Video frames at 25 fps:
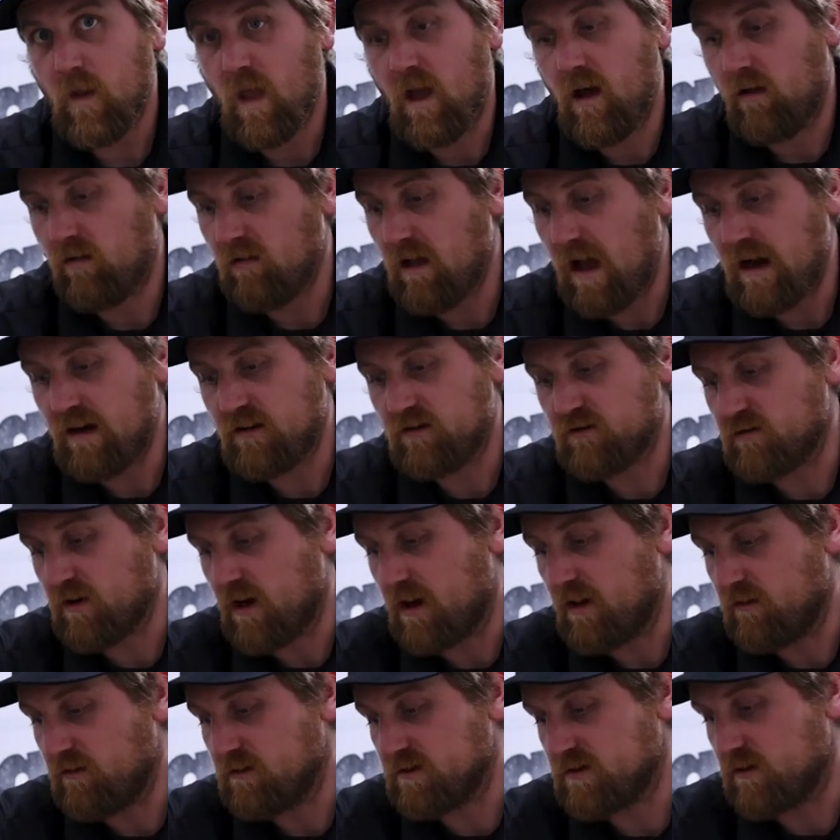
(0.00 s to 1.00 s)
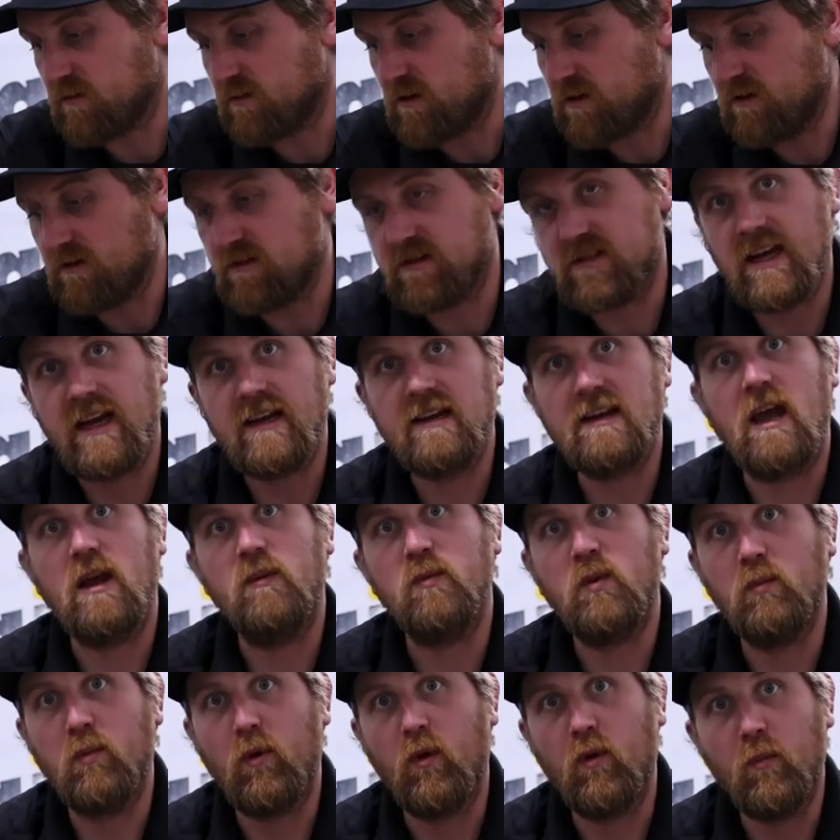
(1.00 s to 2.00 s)
A lot of trailers will use that
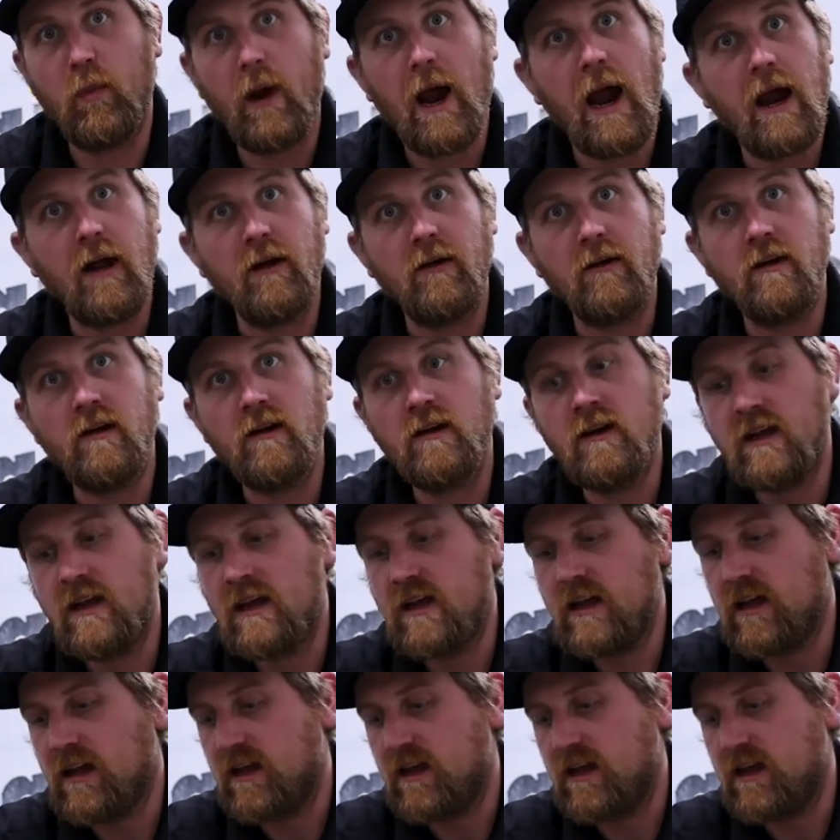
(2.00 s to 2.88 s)
type of bolt pattern.